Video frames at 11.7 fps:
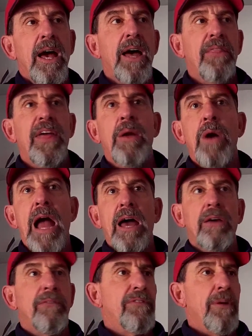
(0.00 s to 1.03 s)
They were out
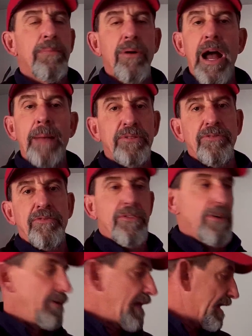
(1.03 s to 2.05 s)
of the props
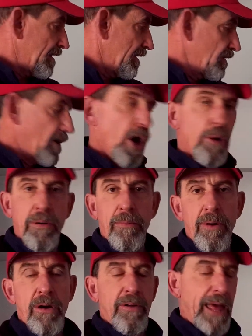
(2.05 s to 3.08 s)
for that little Cobra,
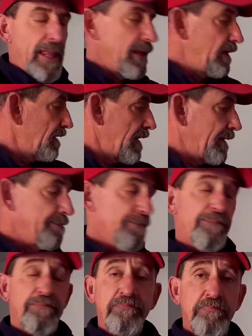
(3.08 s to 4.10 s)
or that little
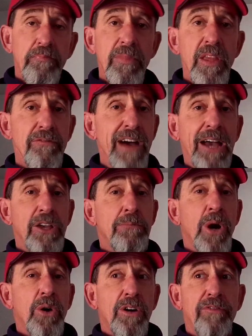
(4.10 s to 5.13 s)
Value
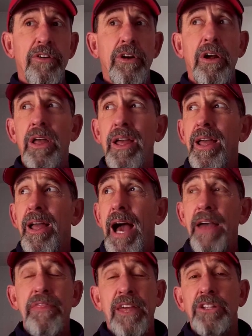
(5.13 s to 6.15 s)
motor for, I
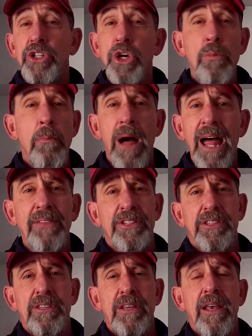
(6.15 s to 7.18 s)
think, 2
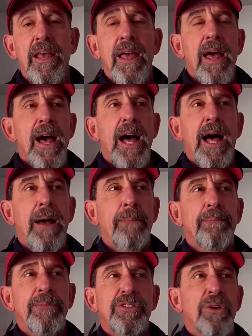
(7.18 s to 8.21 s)
months.
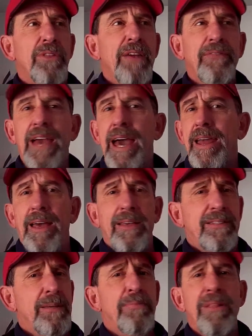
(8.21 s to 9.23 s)
So they've got a
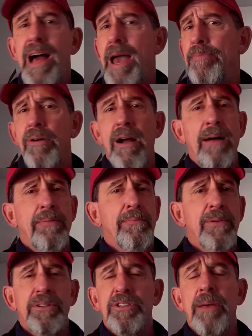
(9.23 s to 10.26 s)
supply problem
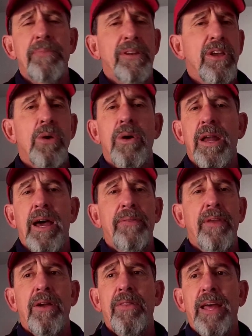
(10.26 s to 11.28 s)
or something going on
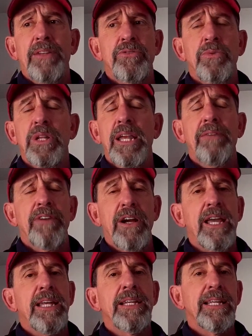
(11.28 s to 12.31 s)
there that's really
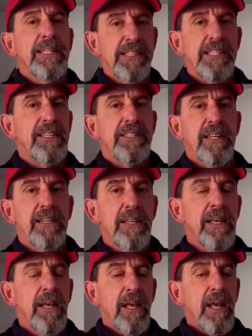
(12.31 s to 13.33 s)
very inconsistent.
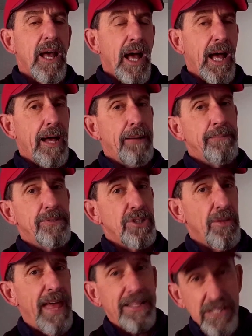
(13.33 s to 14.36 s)
So
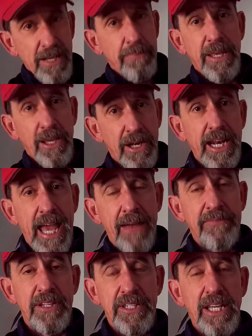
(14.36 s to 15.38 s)
that's something you're going to
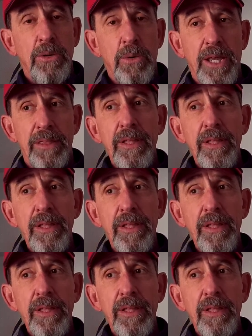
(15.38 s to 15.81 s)
have to deal with.